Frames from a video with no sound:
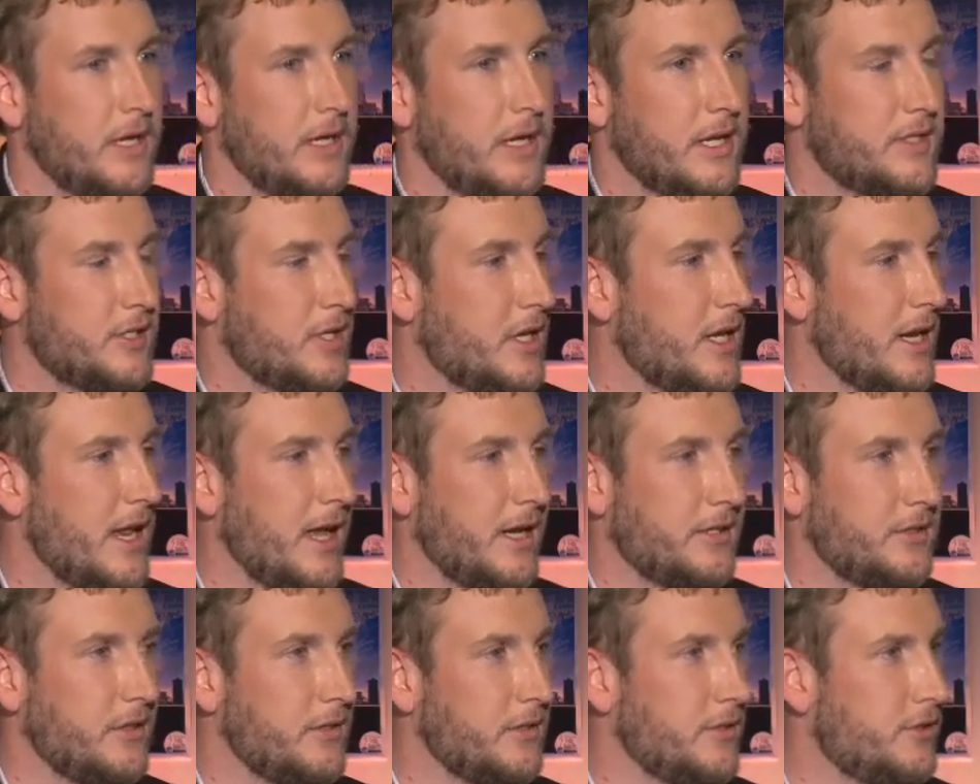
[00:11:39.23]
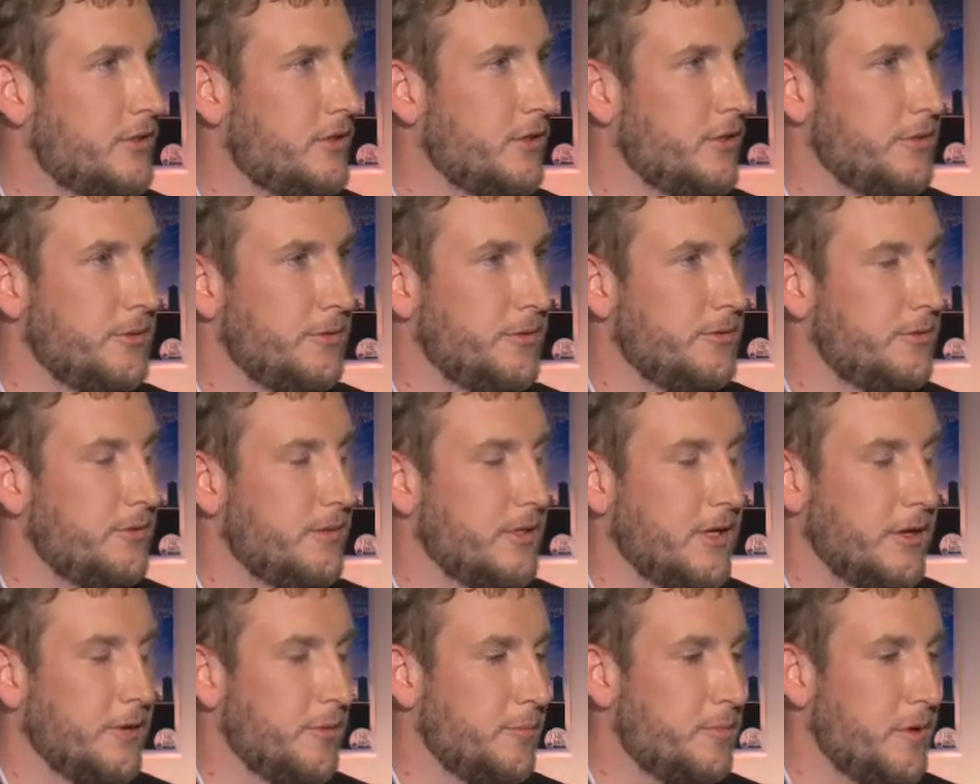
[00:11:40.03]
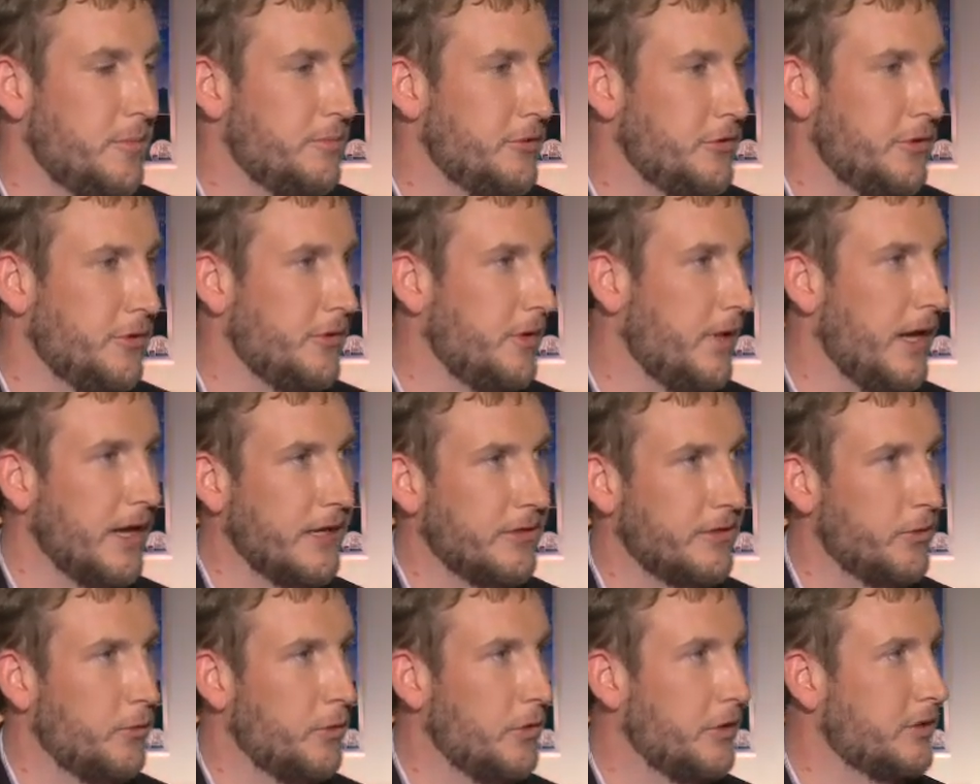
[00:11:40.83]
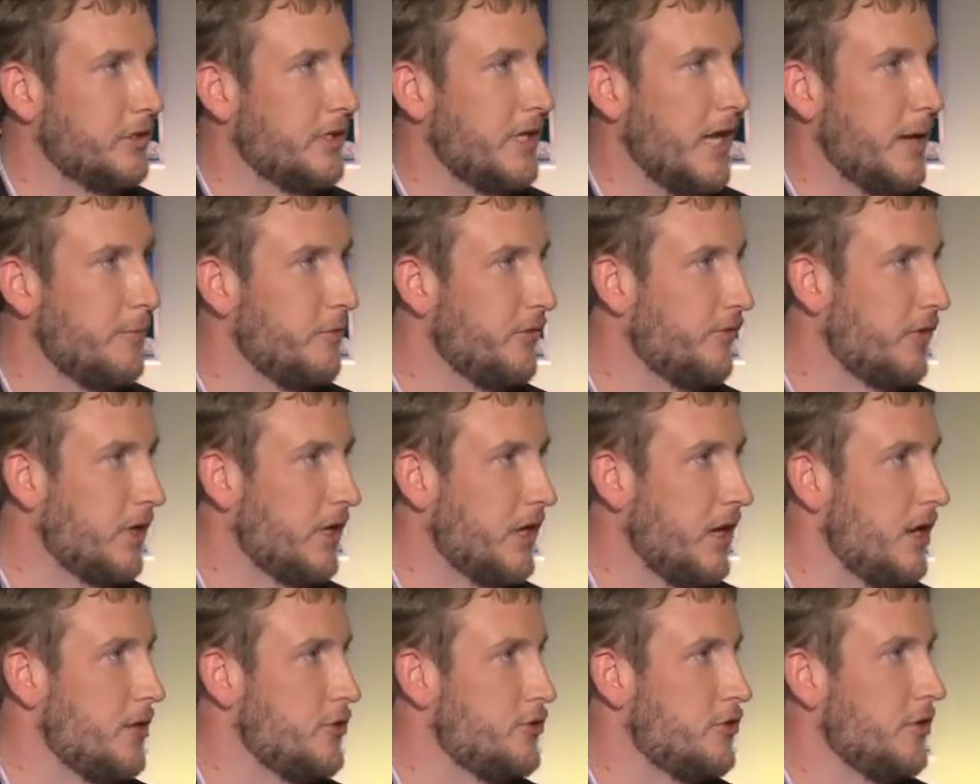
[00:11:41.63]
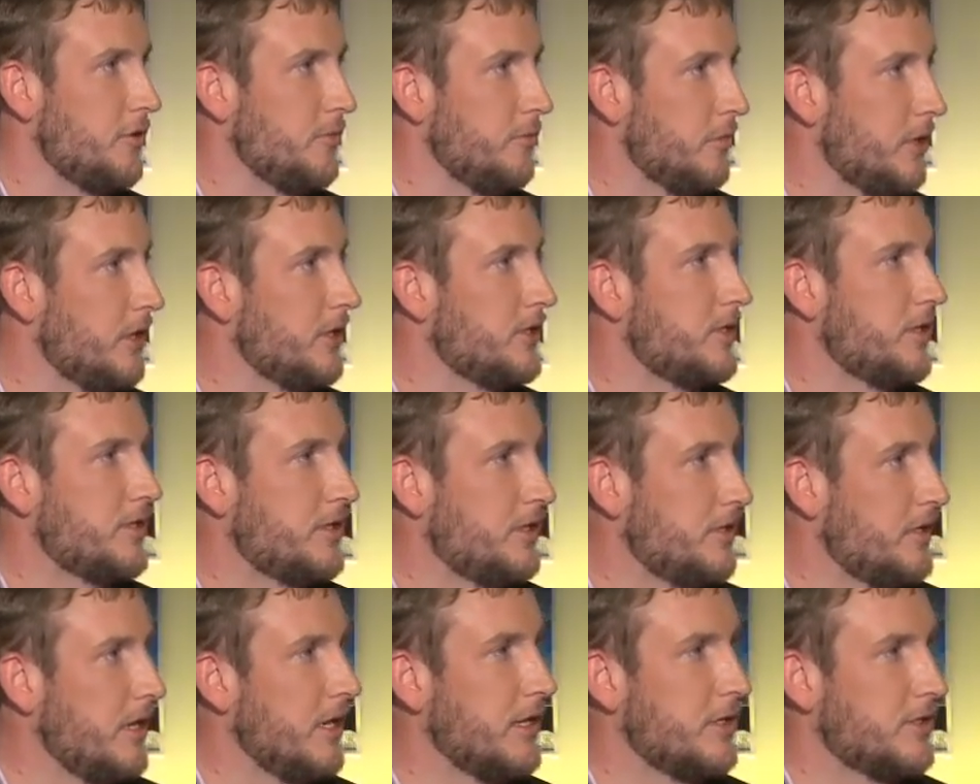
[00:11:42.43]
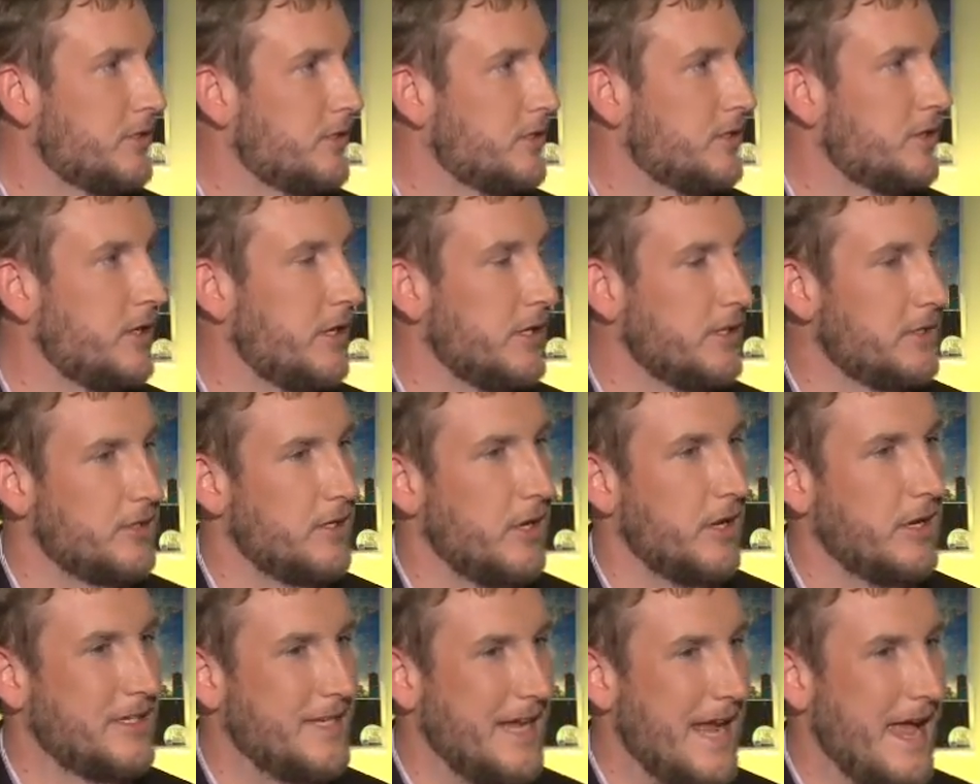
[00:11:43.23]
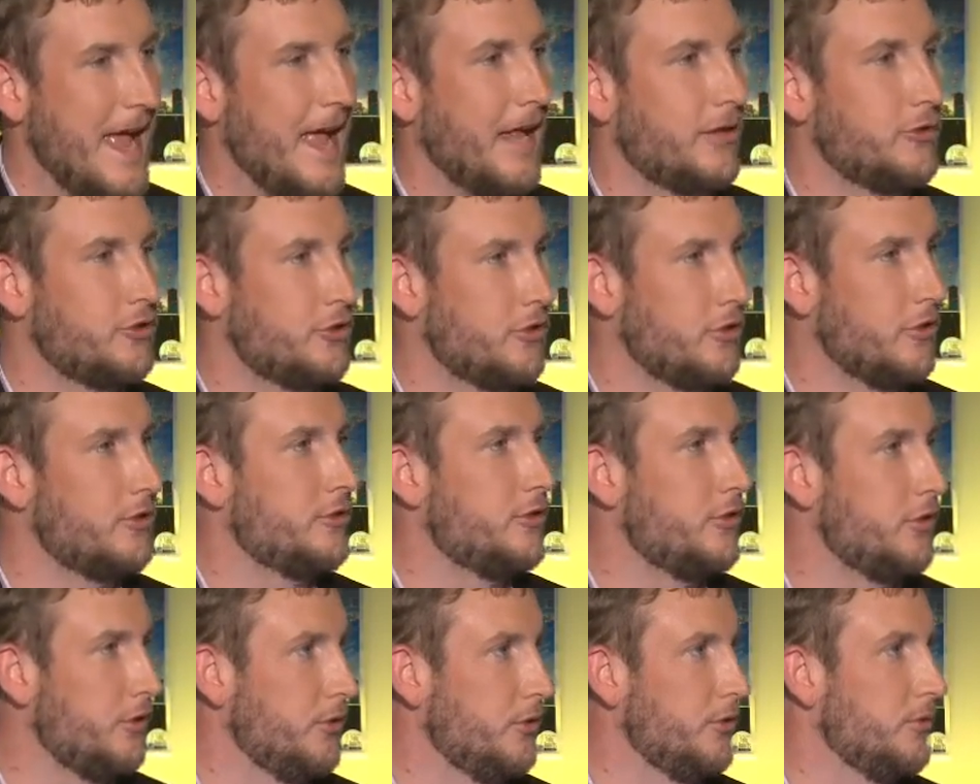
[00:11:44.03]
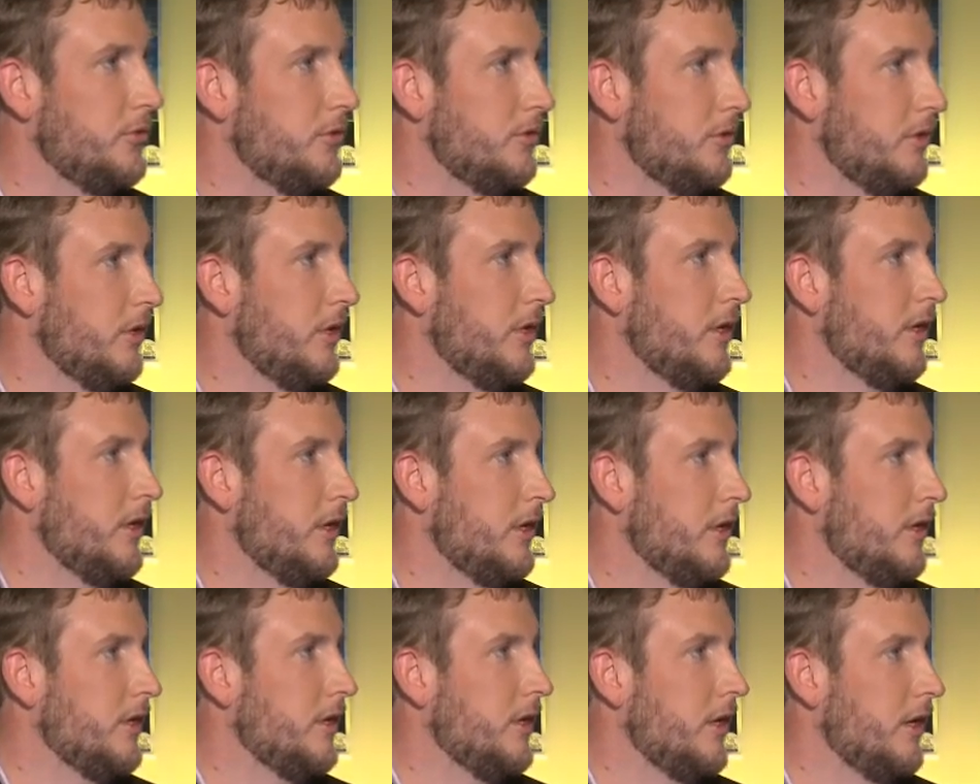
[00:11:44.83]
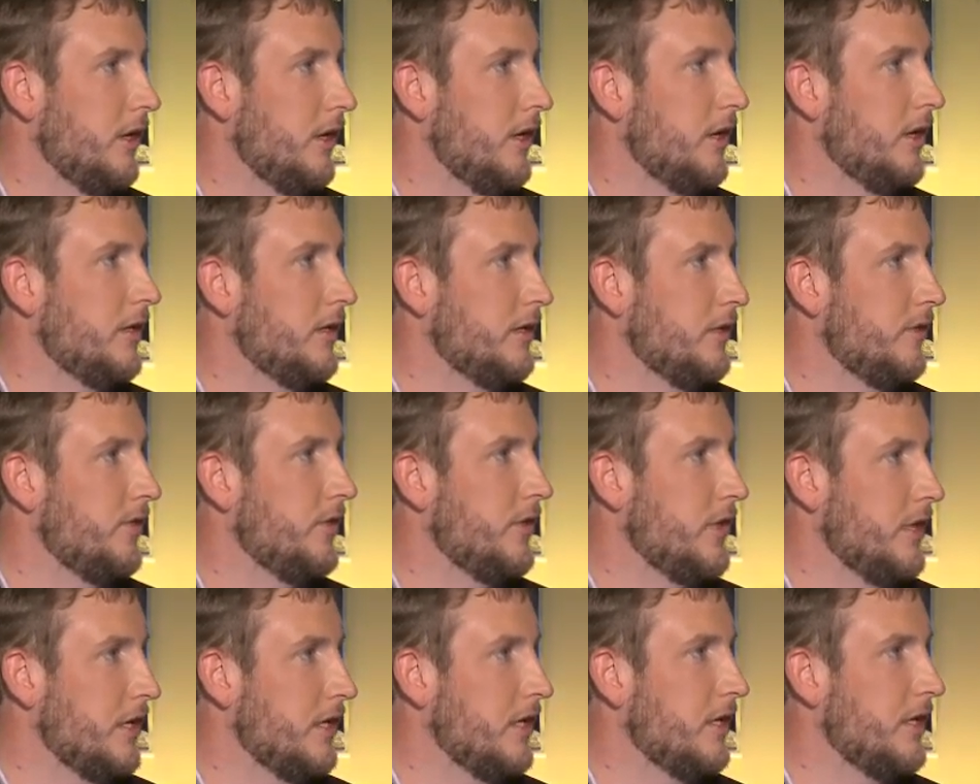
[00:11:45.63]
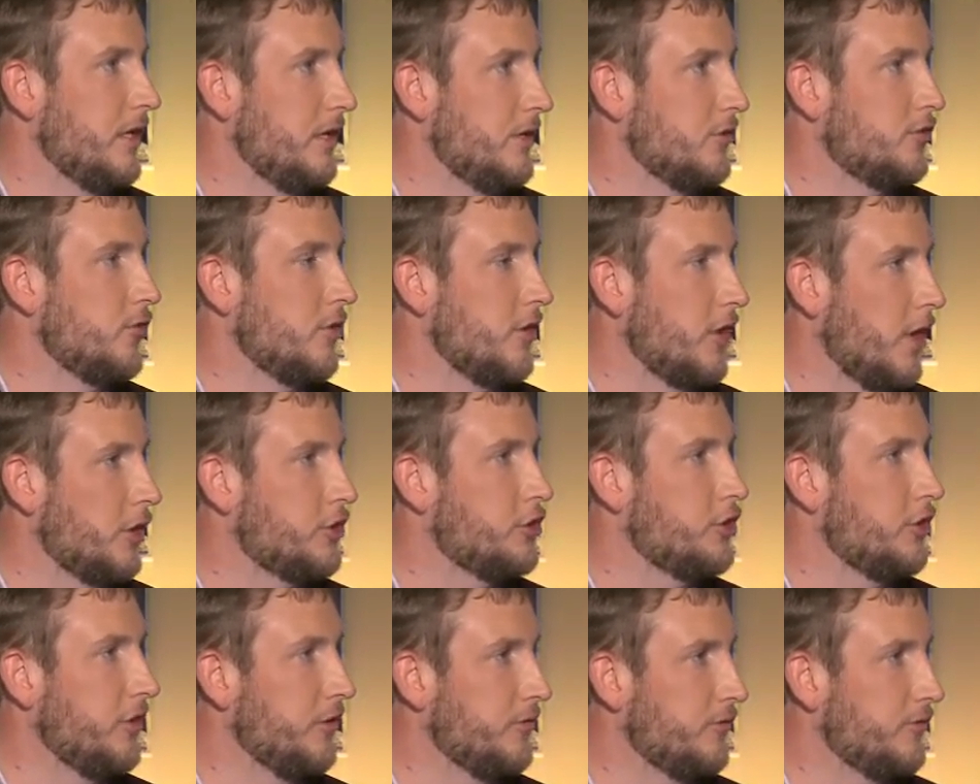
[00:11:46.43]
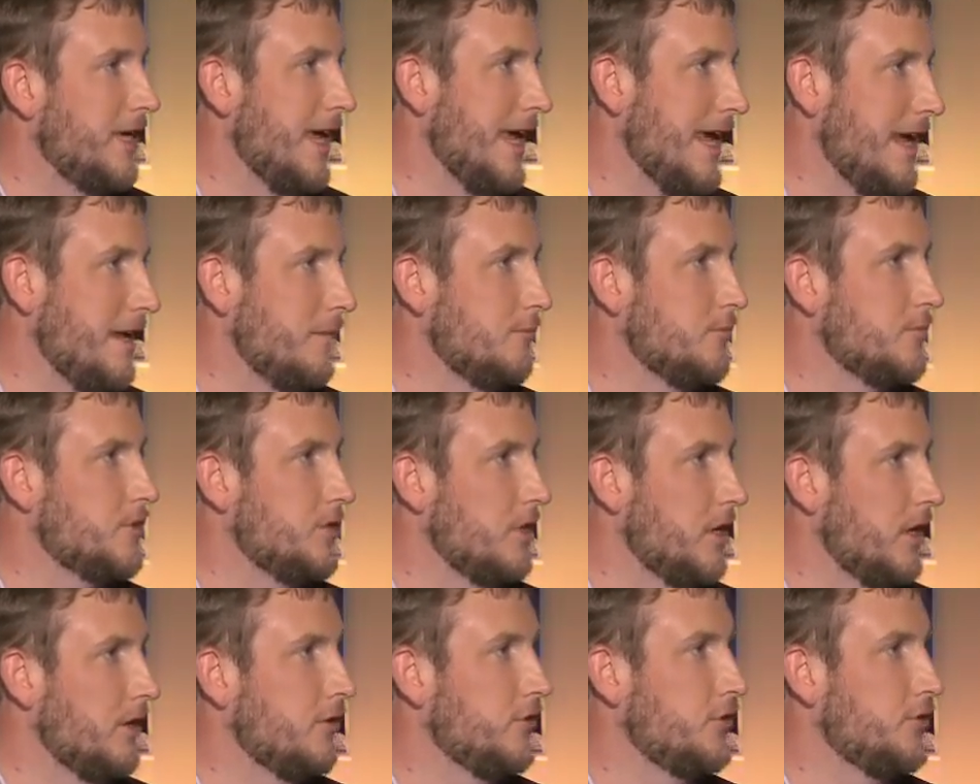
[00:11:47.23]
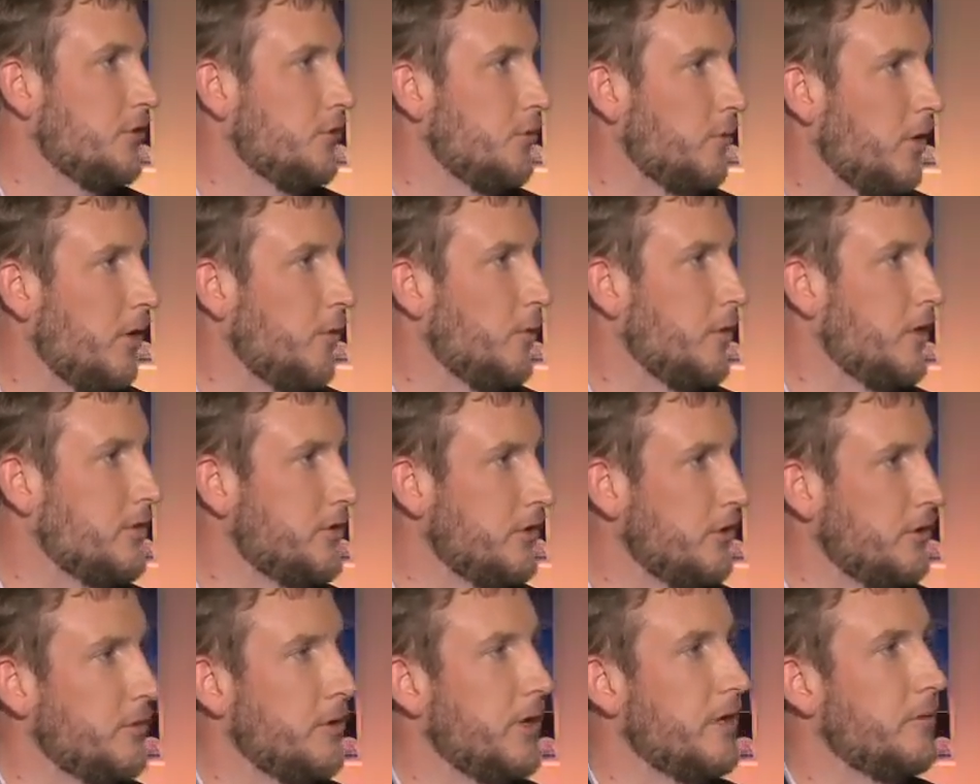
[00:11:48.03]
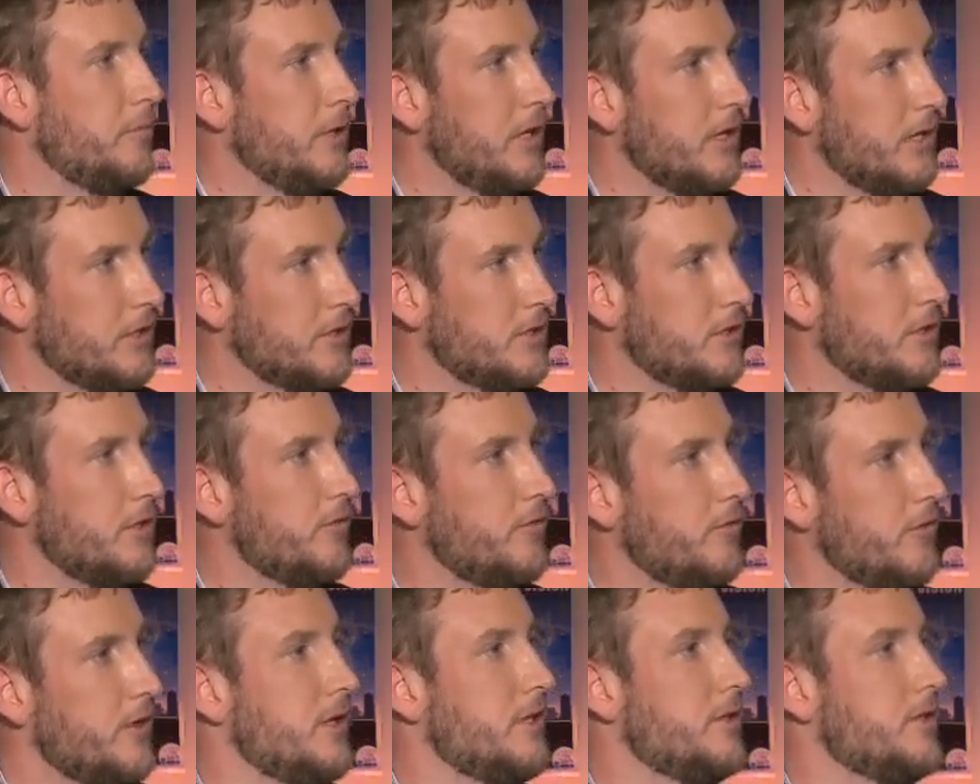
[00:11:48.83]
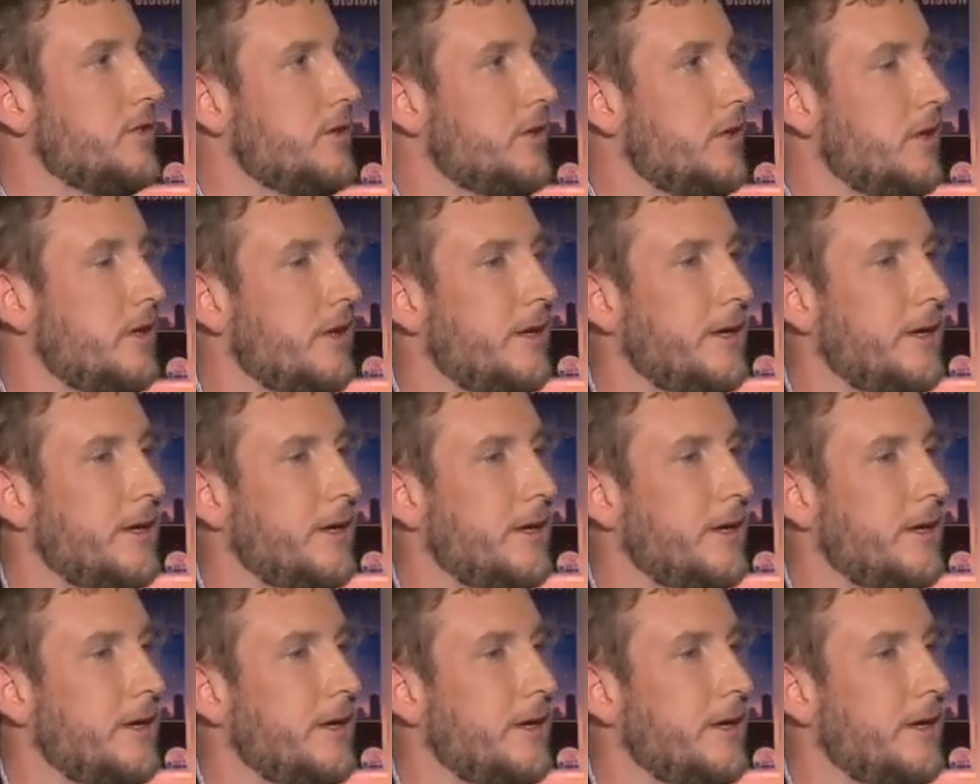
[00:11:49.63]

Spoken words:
it's connected to, people don't like the word gamification, but it's attached to the introduction of games into what we do at meetings and events.